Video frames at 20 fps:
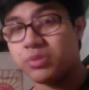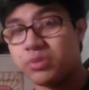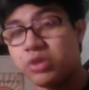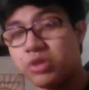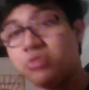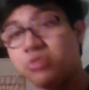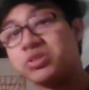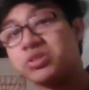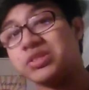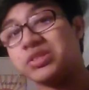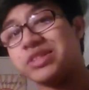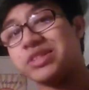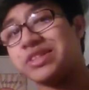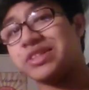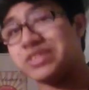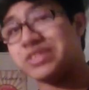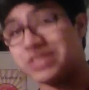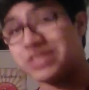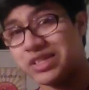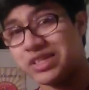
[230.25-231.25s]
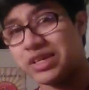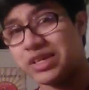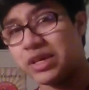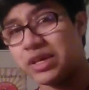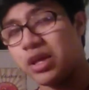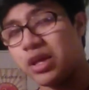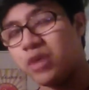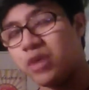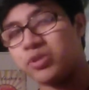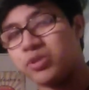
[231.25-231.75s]
You use instead Z,
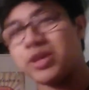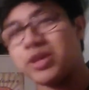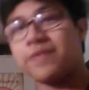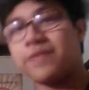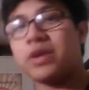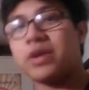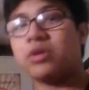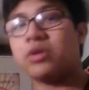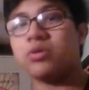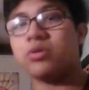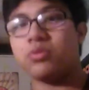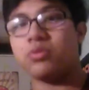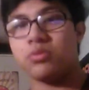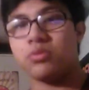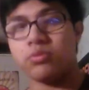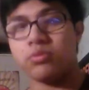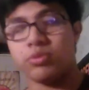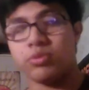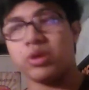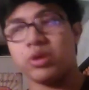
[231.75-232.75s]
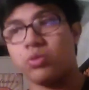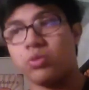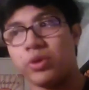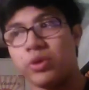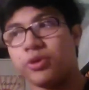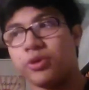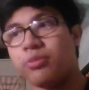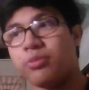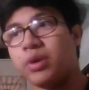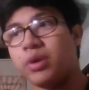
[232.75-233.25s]
which I found pretty
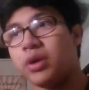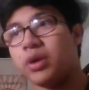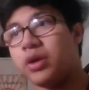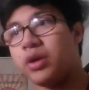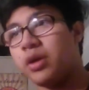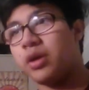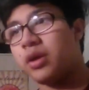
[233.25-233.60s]
weird, but